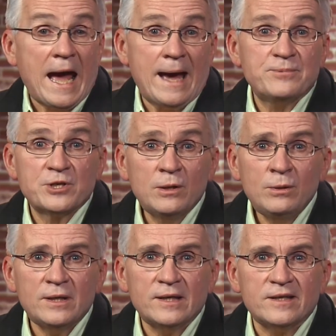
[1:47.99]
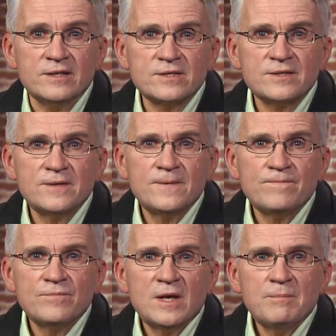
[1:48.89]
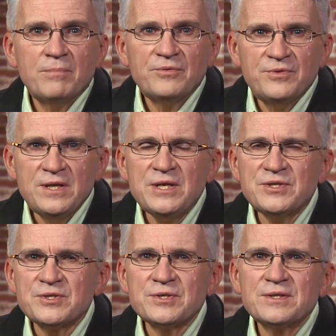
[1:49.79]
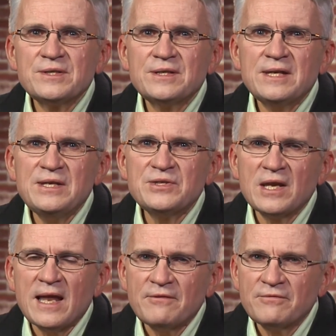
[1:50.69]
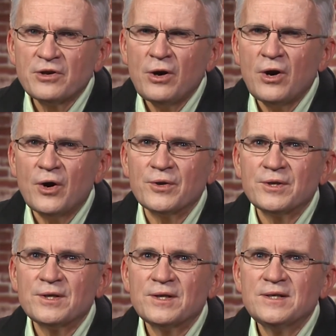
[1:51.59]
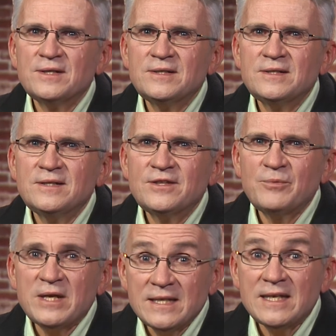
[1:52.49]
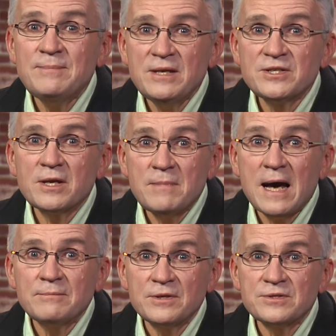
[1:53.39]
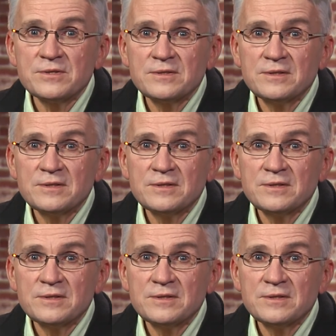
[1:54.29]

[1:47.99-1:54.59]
Absolutely it is. But this is the love of God, that we keep his commandments.